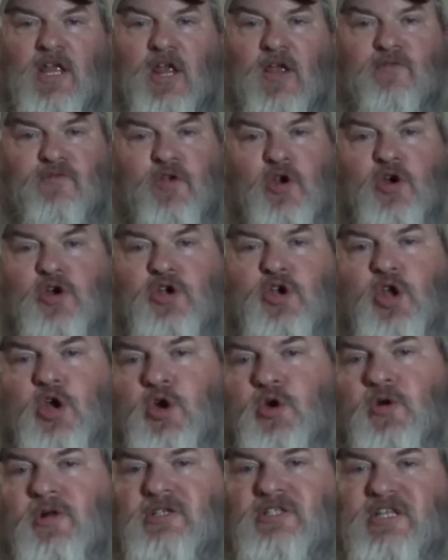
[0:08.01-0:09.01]
If you're
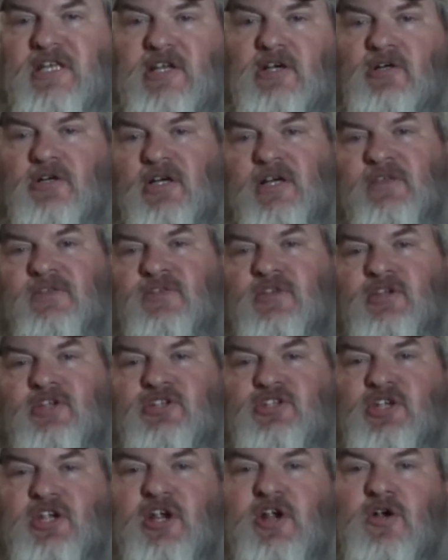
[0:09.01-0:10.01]
new to teal hunting
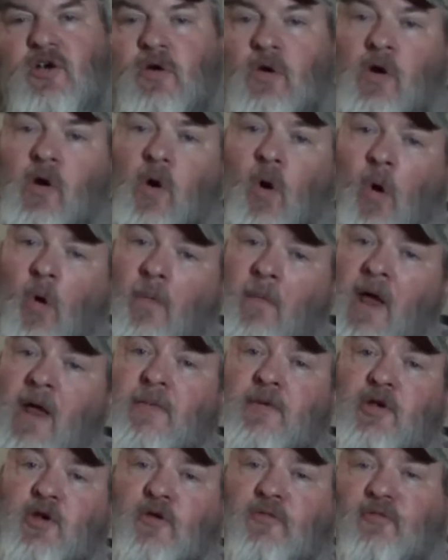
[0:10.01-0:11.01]
this year, or
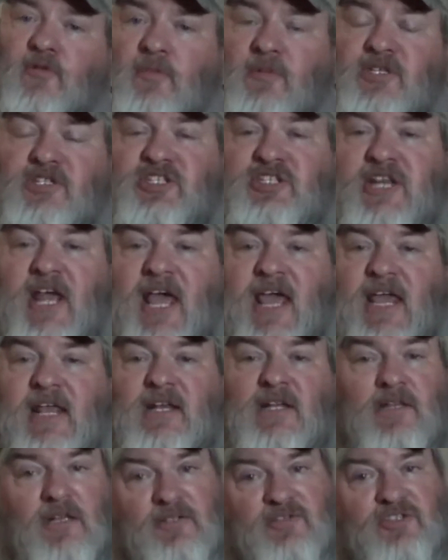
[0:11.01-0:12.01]
maybe you're from a
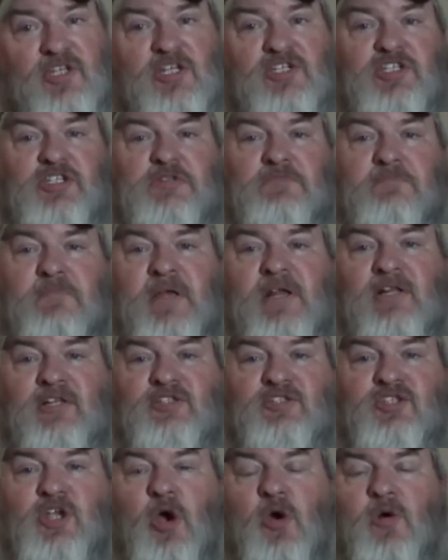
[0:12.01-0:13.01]
state such as
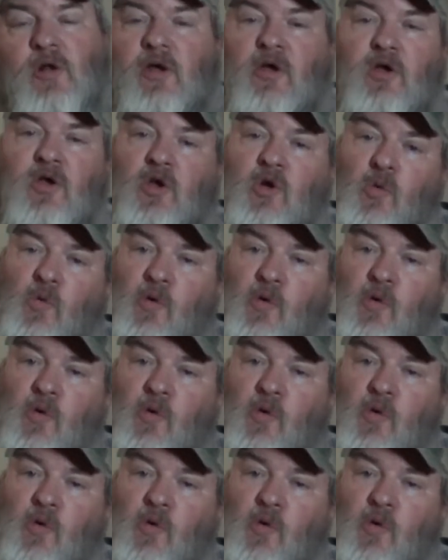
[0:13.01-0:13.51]
Minnesota,